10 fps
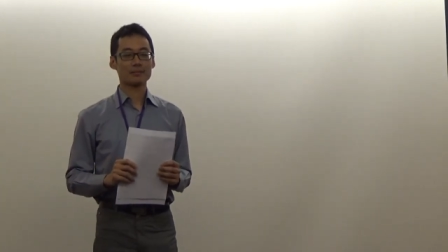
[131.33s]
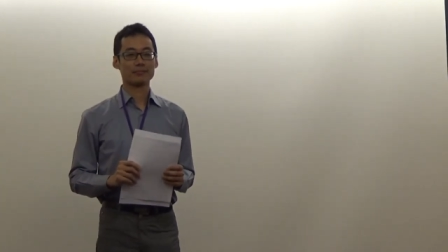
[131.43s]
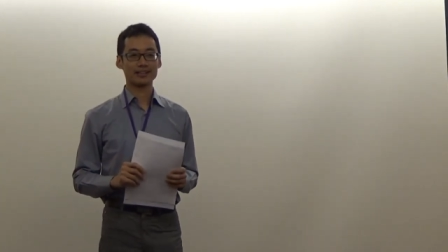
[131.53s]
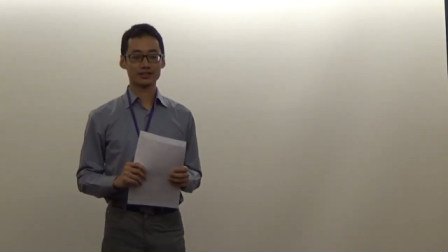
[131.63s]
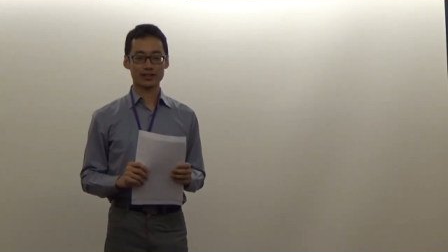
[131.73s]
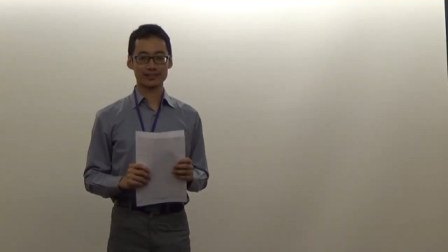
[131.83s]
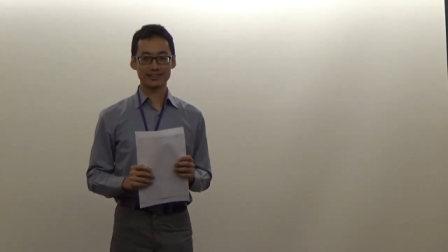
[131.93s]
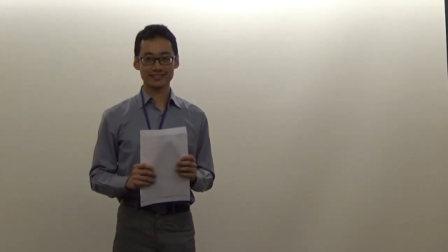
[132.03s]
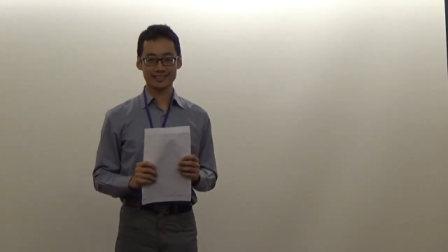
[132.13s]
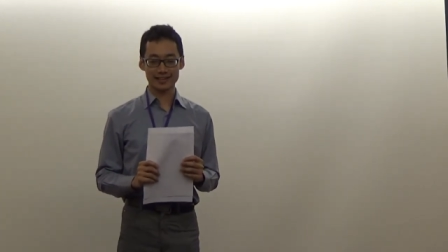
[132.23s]
My
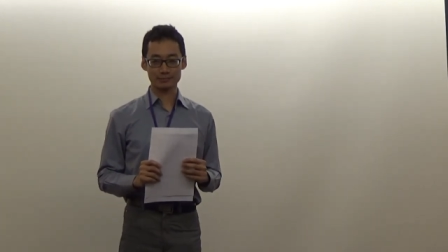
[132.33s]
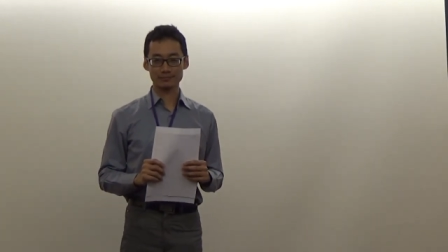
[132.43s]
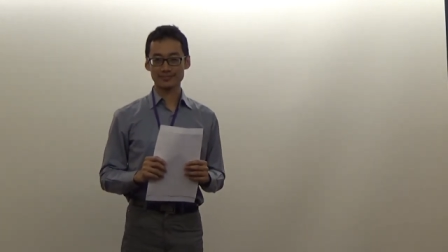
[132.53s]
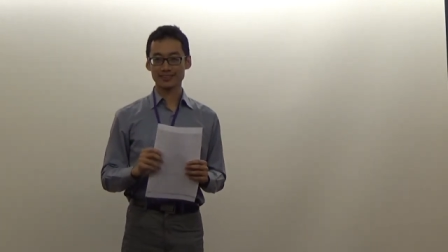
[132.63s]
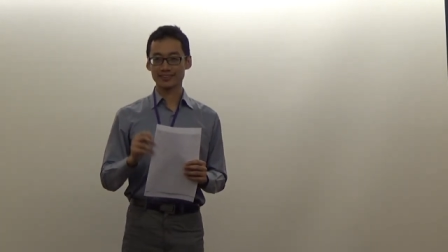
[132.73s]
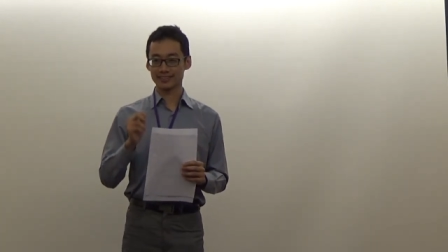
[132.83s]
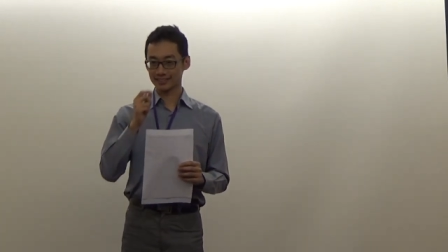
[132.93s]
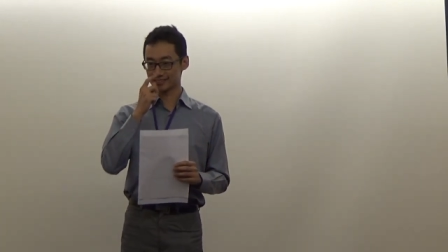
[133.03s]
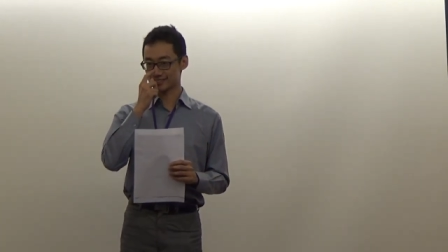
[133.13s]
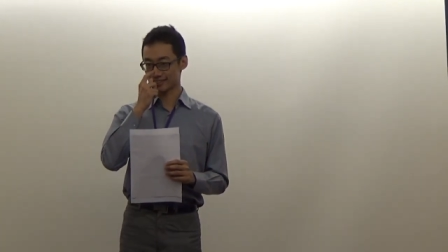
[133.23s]
Chinese name
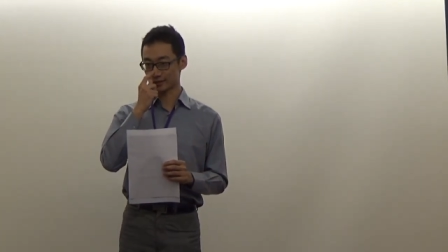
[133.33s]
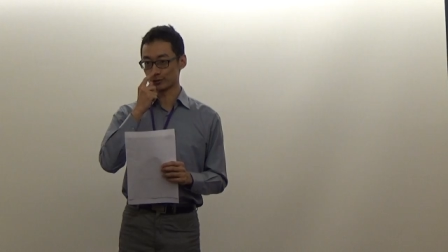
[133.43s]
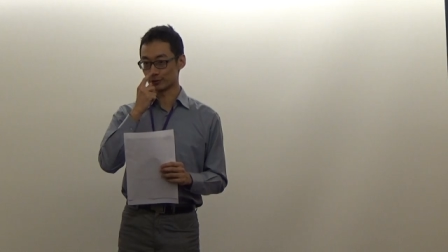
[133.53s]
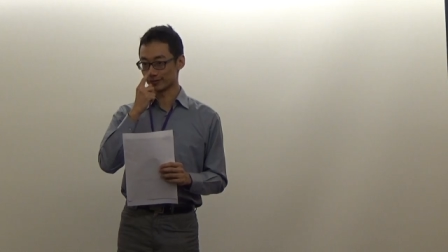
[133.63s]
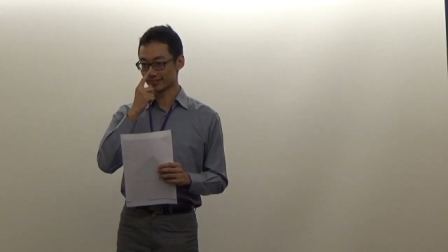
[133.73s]
is Qi Yun,